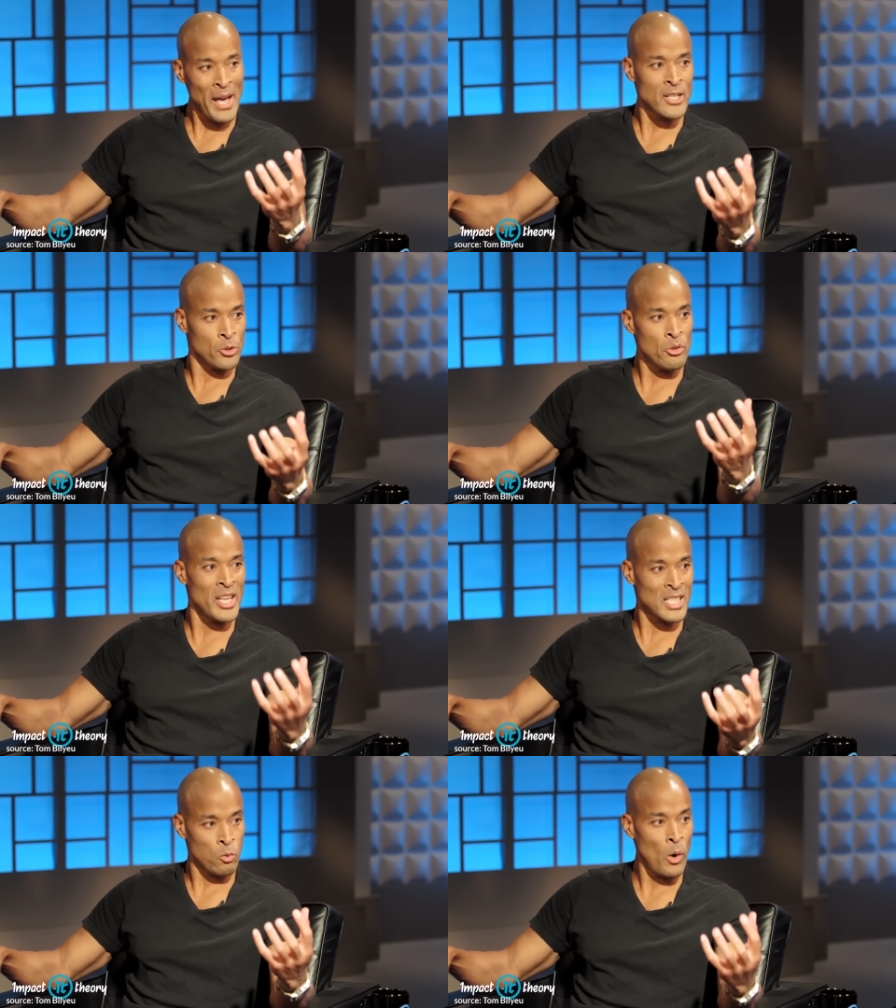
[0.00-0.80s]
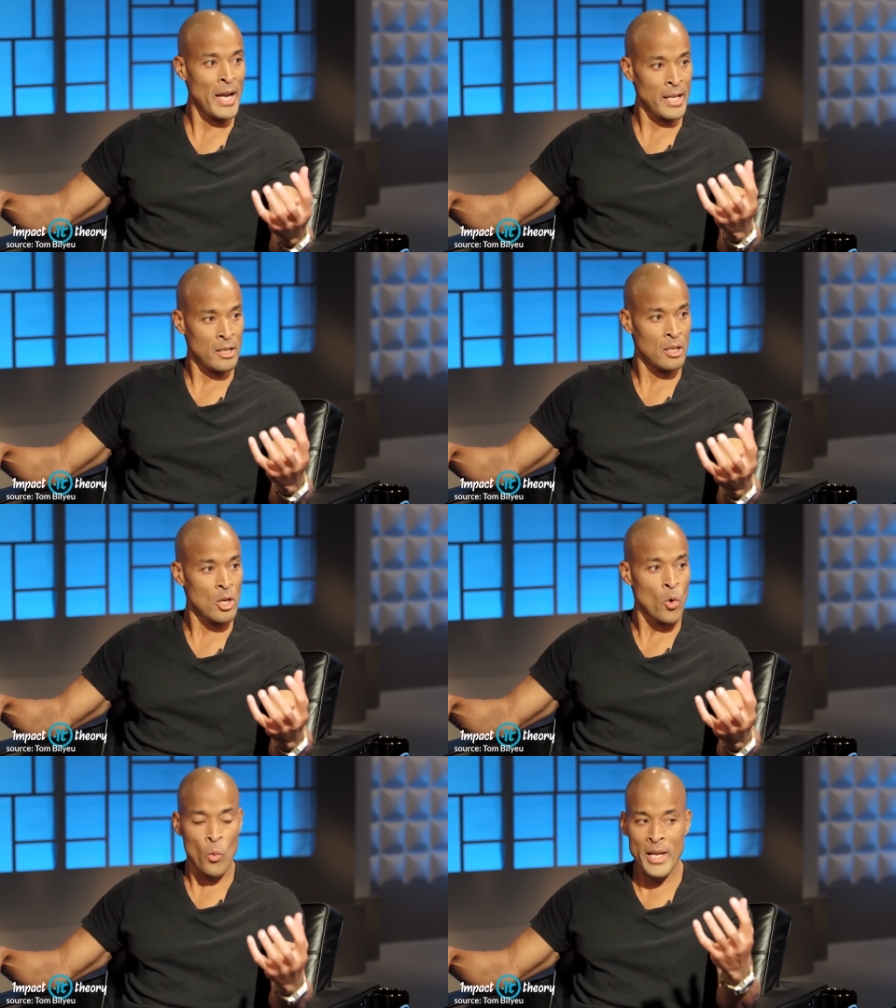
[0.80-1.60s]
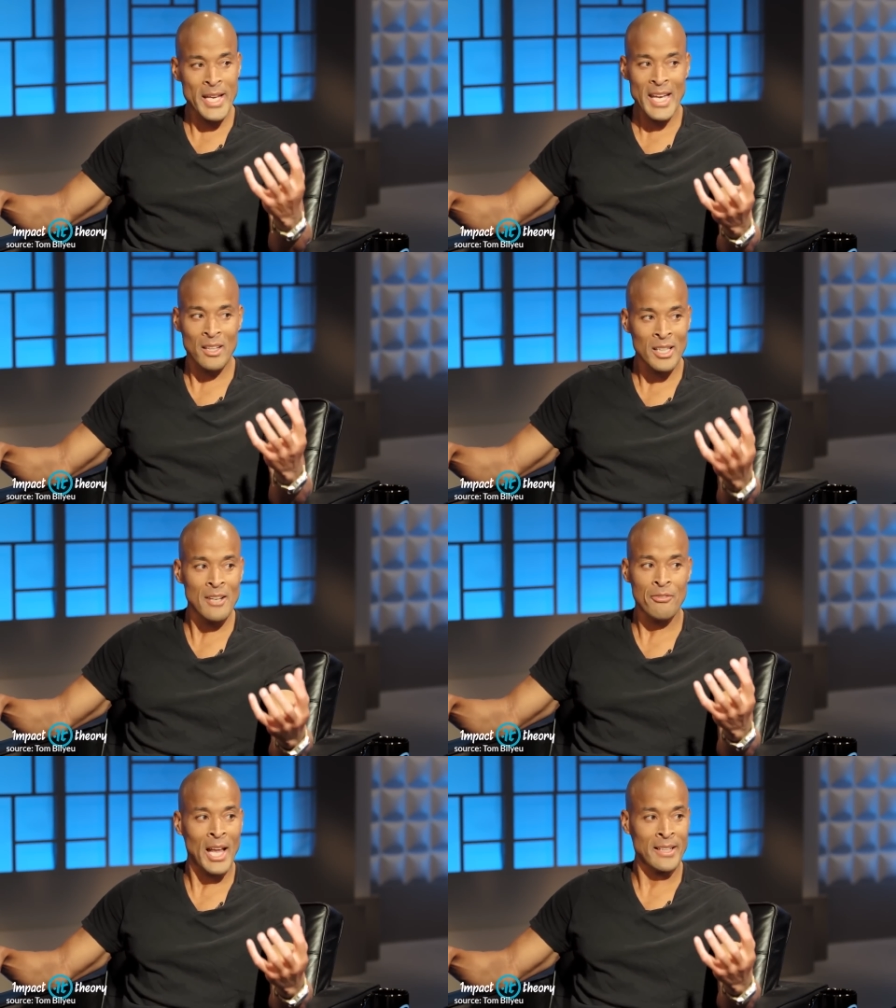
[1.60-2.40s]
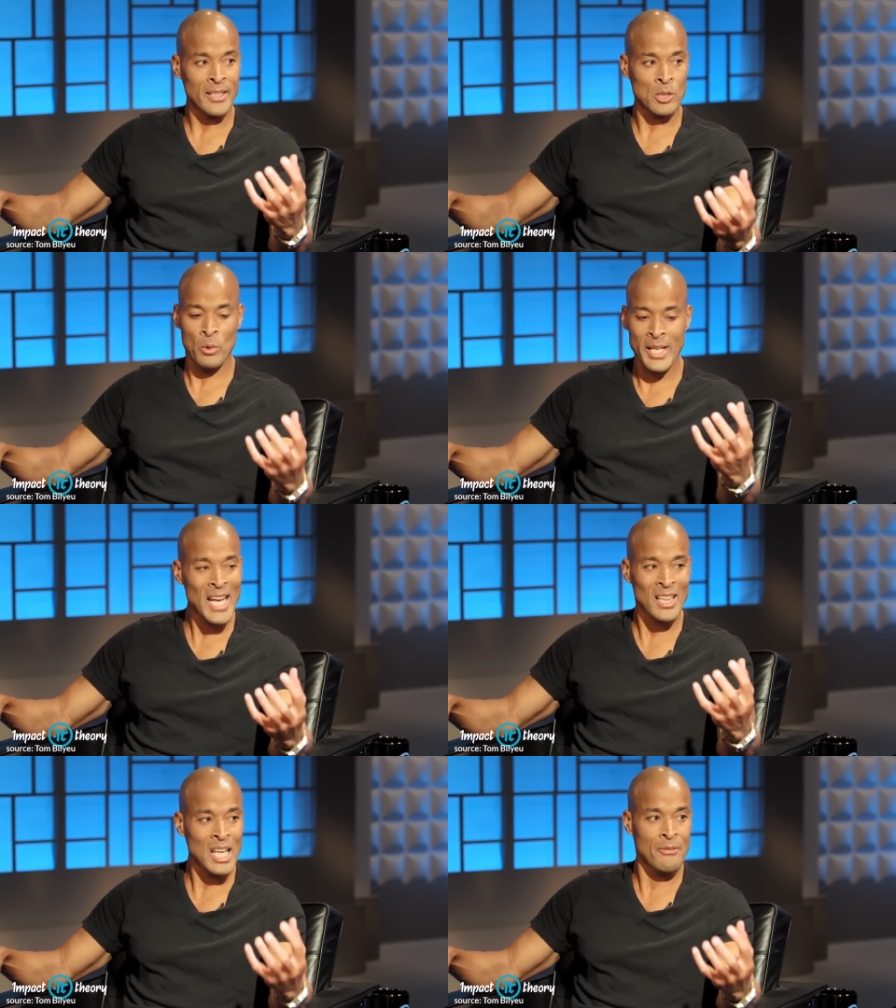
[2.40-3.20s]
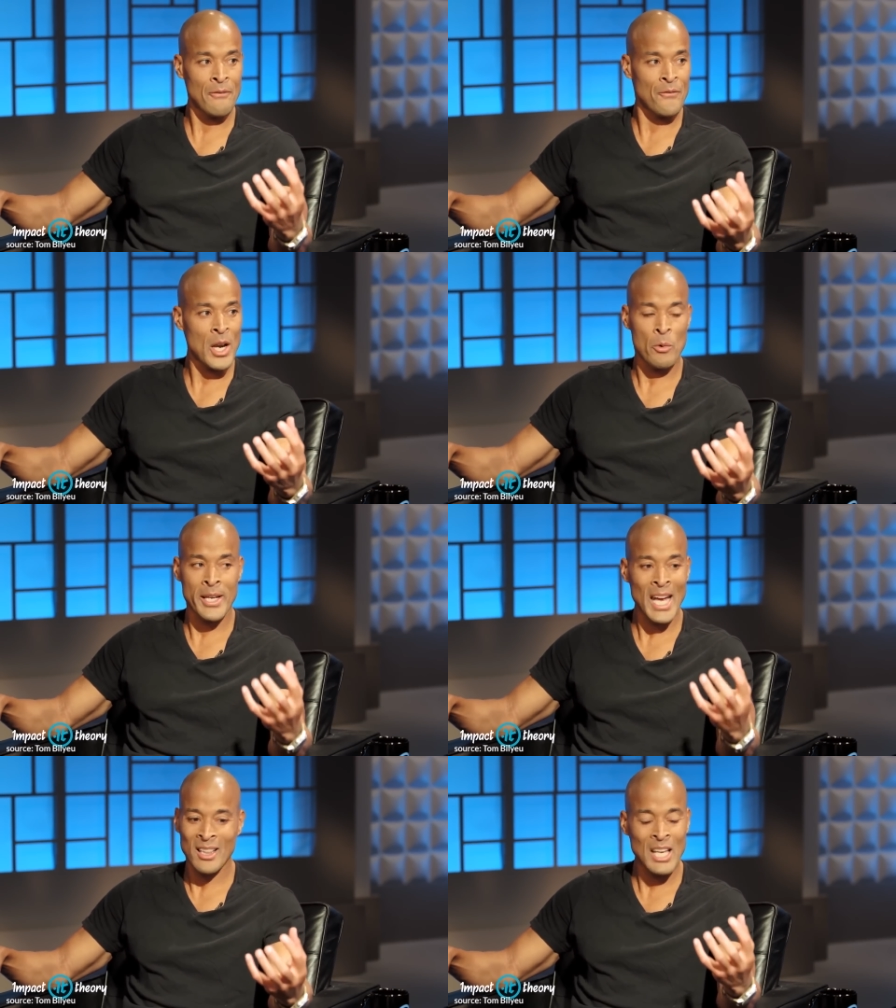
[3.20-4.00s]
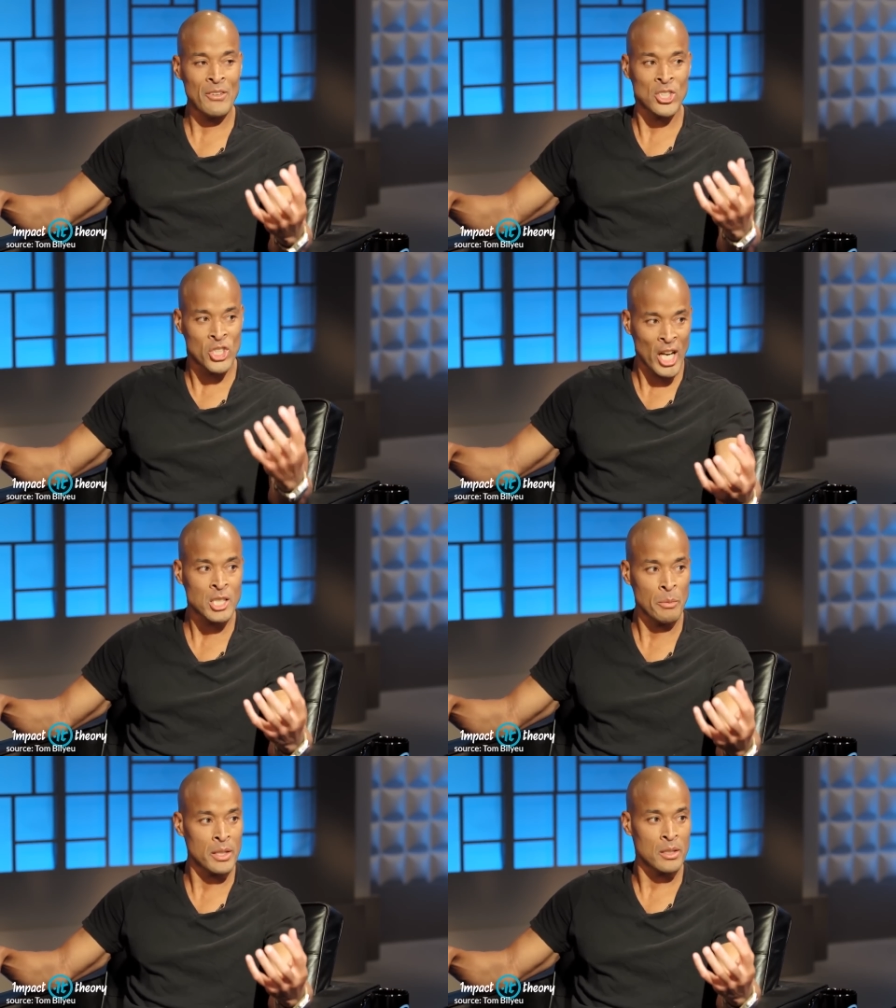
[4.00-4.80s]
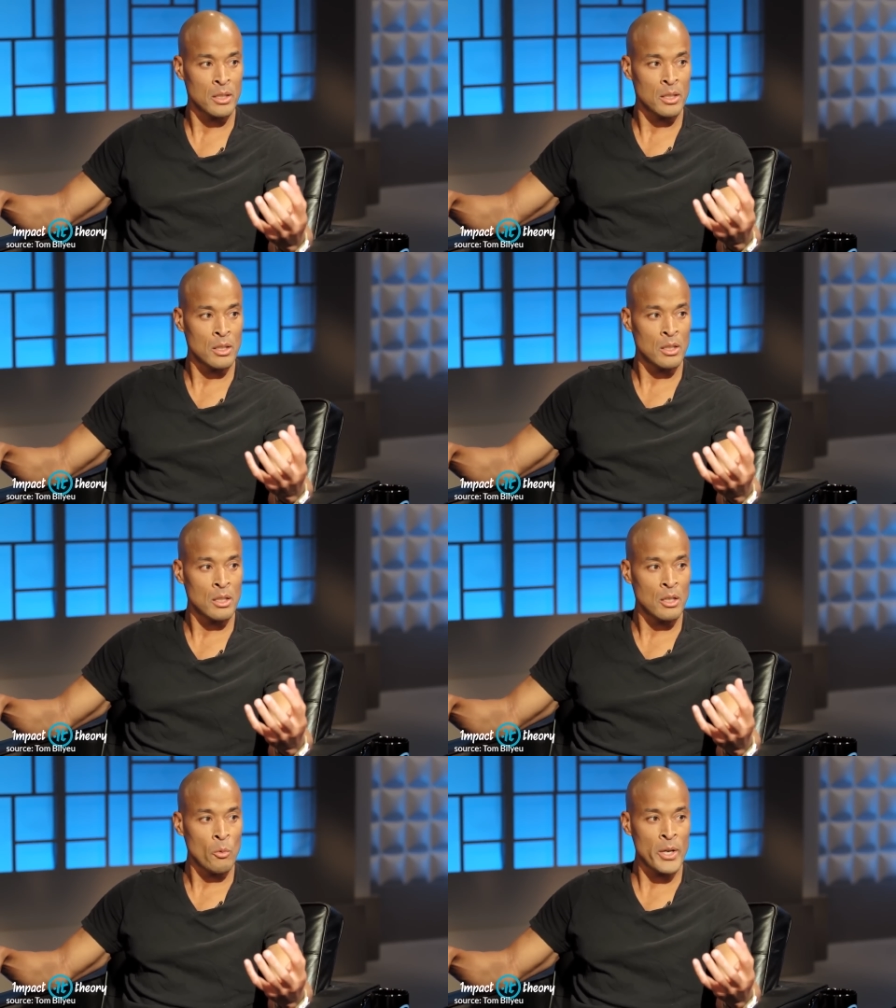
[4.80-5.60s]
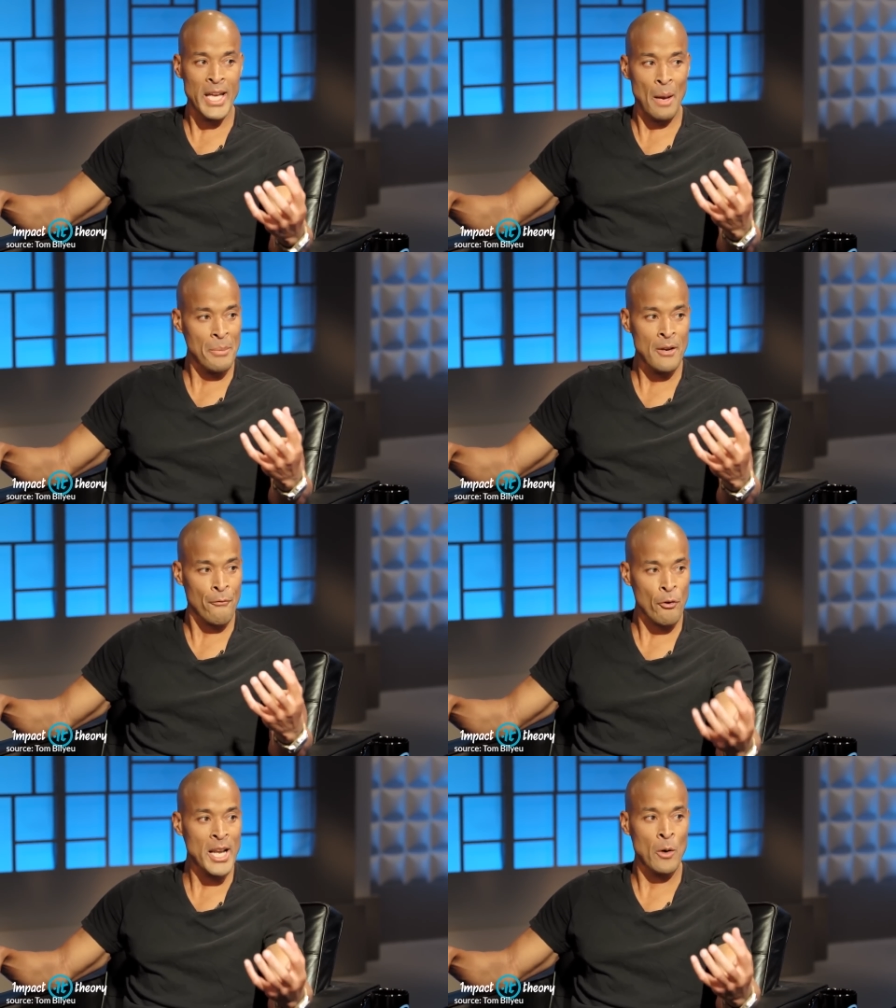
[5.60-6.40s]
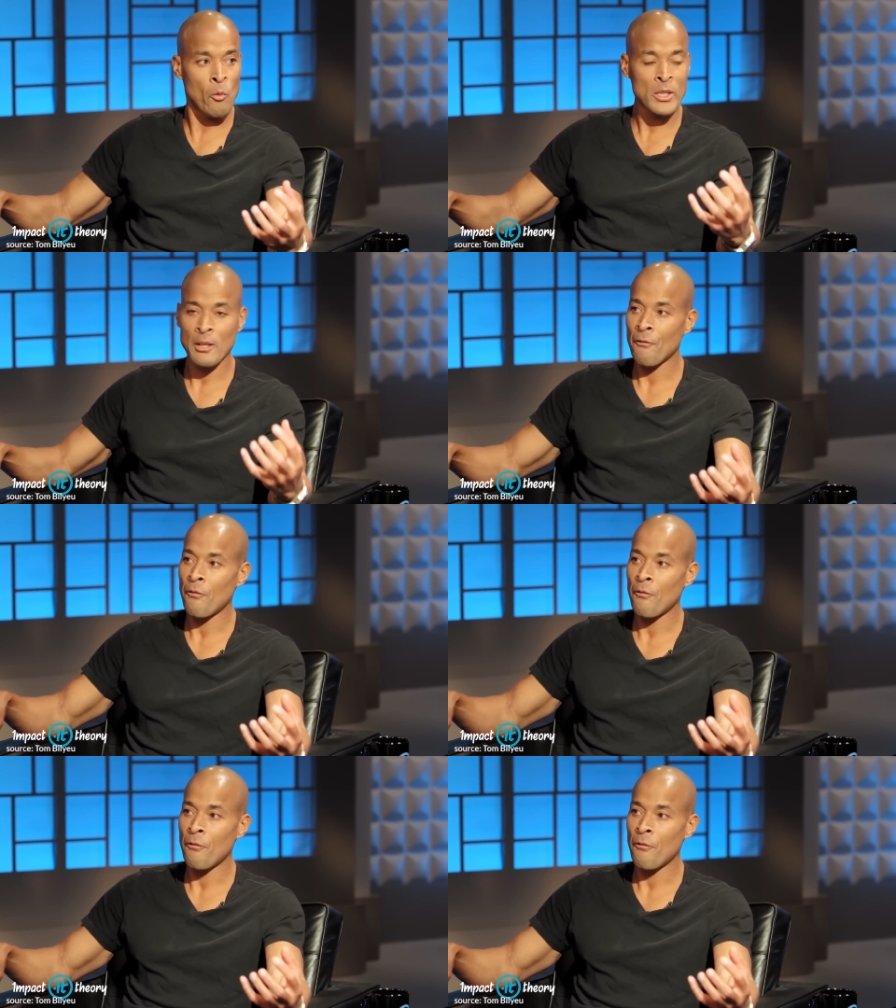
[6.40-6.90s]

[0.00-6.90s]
made you this way. We can't live like this. We can't live in fear. We can't live in judgment. We can't be afraid of what